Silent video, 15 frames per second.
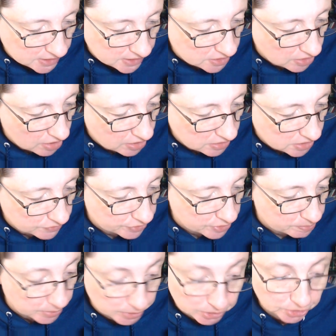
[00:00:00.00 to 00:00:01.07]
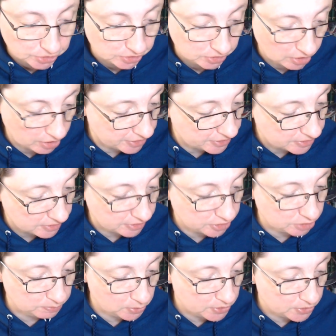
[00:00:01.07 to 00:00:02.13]
Songs for the Butcher's Daughter
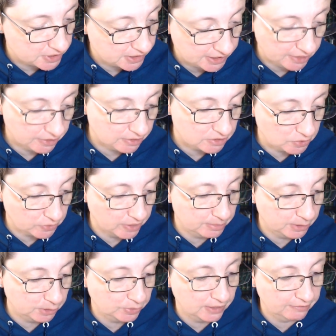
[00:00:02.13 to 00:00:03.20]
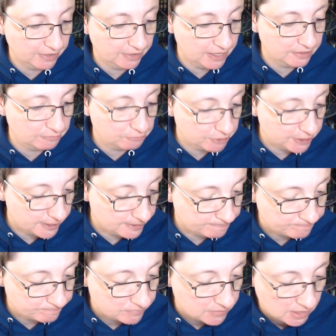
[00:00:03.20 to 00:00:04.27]
explores the territory between faith and freedom
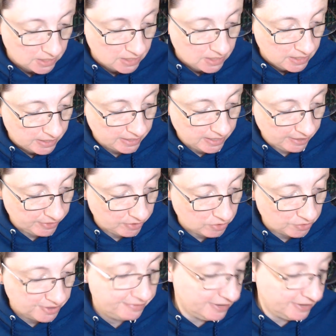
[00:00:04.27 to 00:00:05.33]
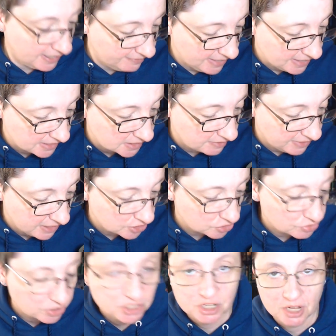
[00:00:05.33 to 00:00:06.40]
and how the horrific events of
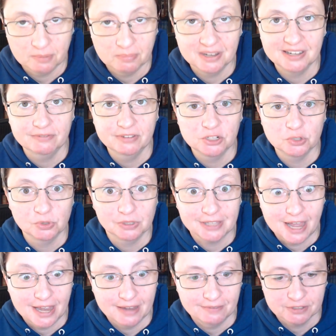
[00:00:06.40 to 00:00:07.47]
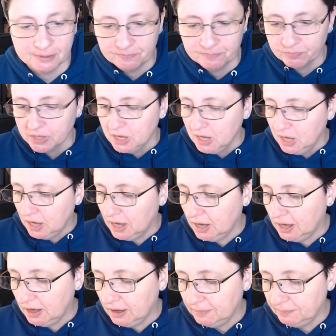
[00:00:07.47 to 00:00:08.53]
history shape individual lives.
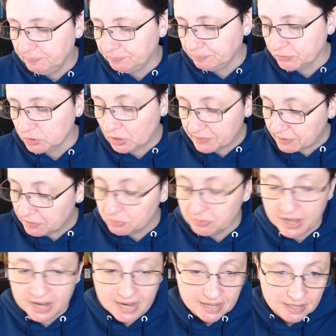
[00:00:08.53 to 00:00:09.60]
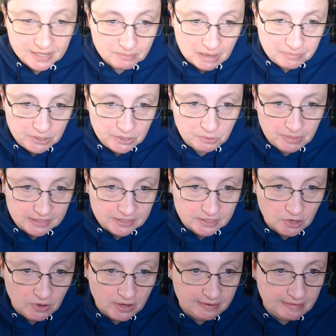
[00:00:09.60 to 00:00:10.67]
Um, so I've never read anything by Peter
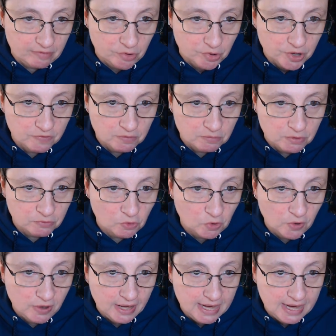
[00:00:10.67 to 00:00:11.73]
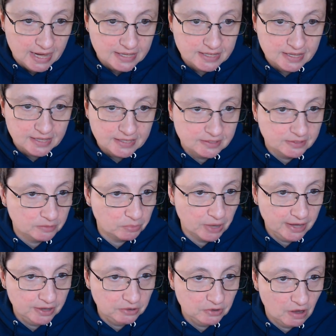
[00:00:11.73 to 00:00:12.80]
Manseau, I'd never heard of him before, and uh, this is a
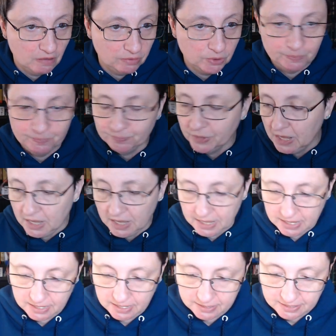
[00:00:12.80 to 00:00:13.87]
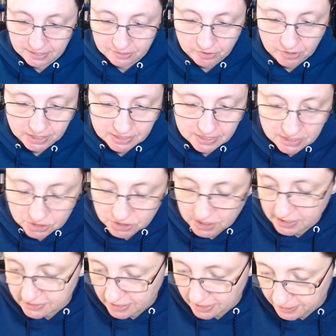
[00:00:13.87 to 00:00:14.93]
brand new novel, and I thought I'd take a
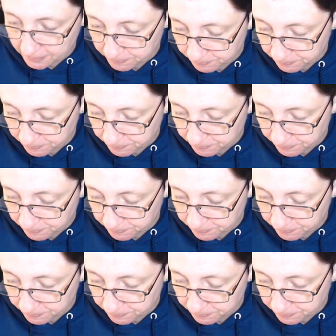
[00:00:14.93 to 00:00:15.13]
chance on it.